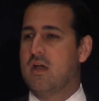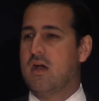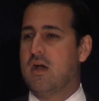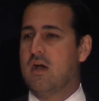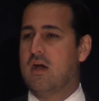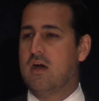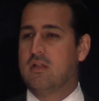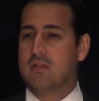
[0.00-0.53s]

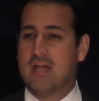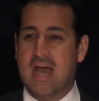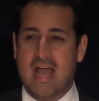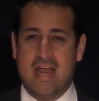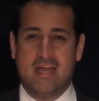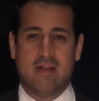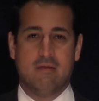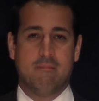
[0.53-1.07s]
uh,
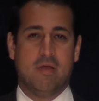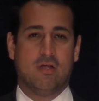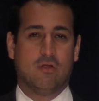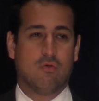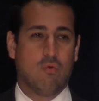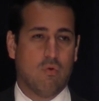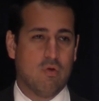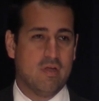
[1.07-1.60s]
align and better
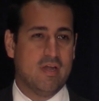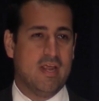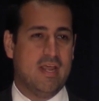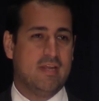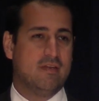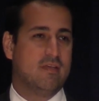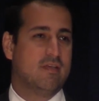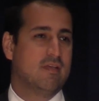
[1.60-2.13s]

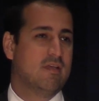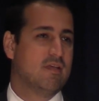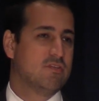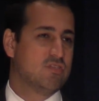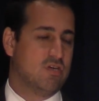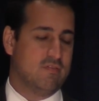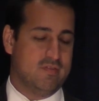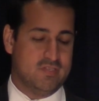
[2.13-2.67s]
coordinate
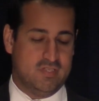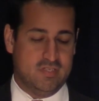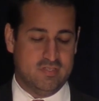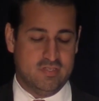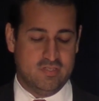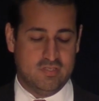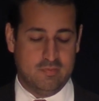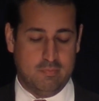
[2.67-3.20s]

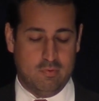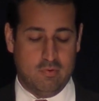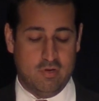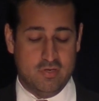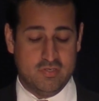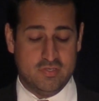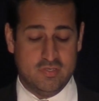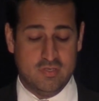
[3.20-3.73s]
services and
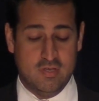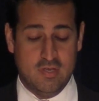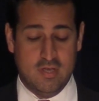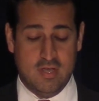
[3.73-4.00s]
supports.